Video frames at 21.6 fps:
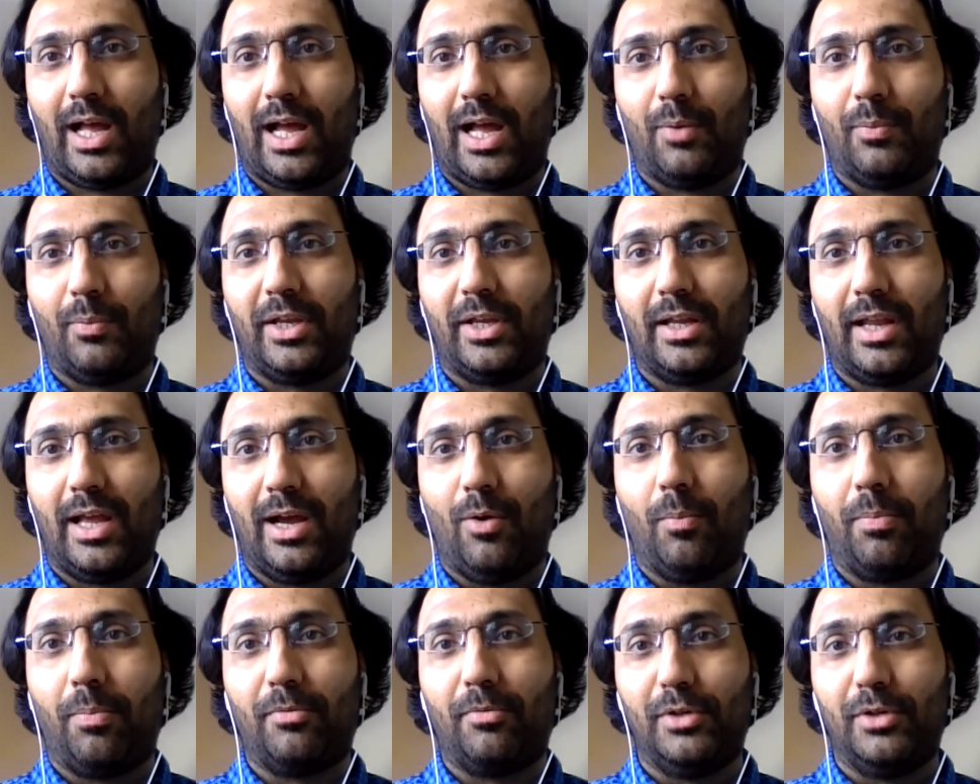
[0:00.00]
out how we can
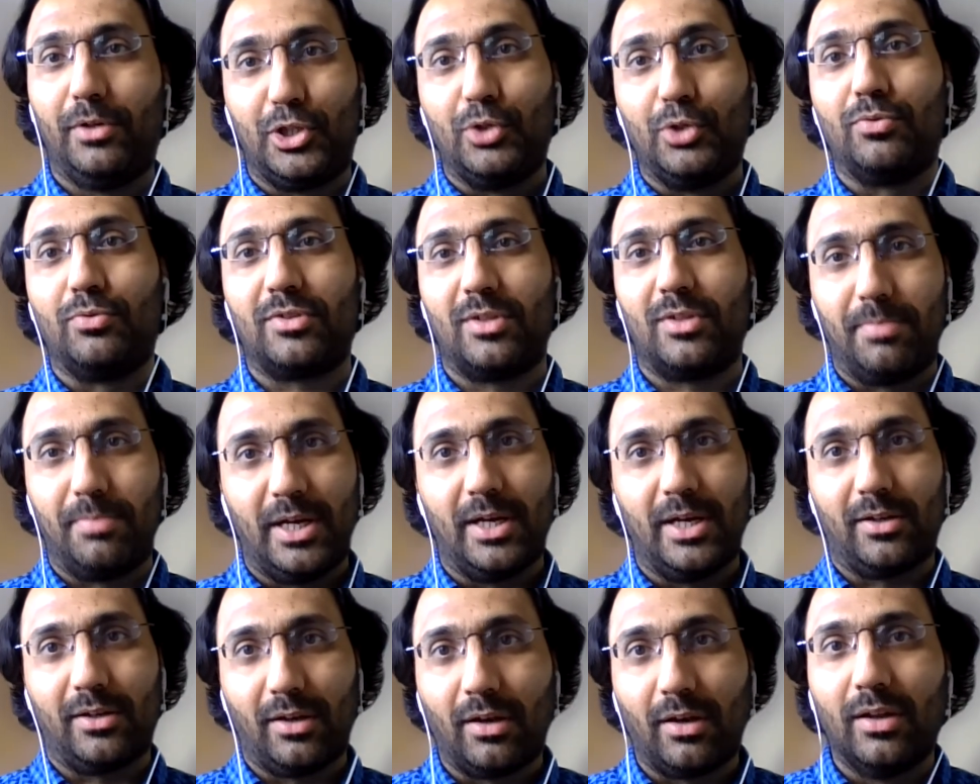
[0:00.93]
help reduce the
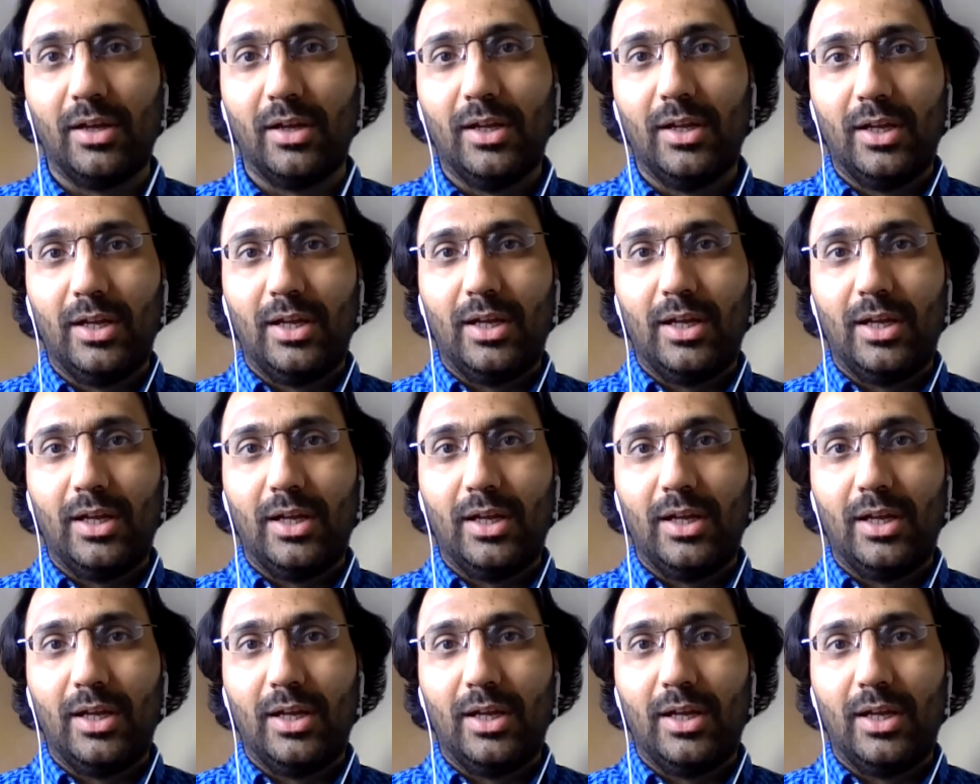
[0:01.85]
burden.